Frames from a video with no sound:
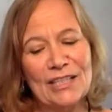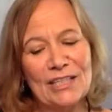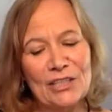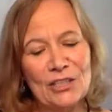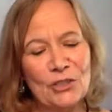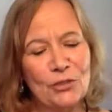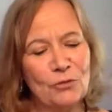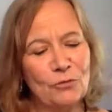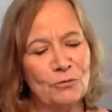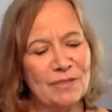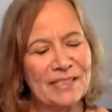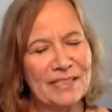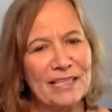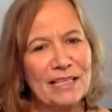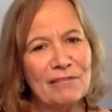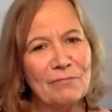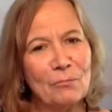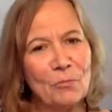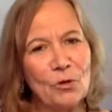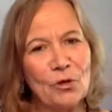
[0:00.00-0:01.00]
To
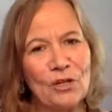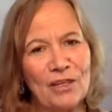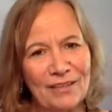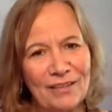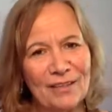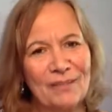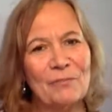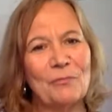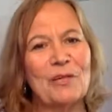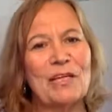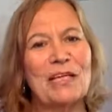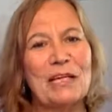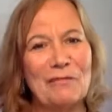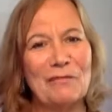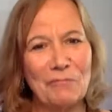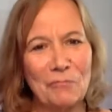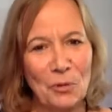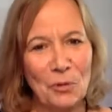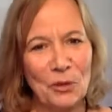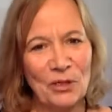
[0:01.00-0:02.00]
receive more, we
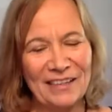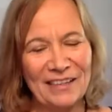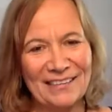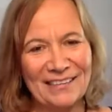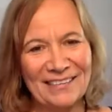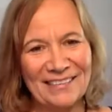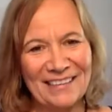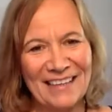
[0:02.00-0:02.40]
give more.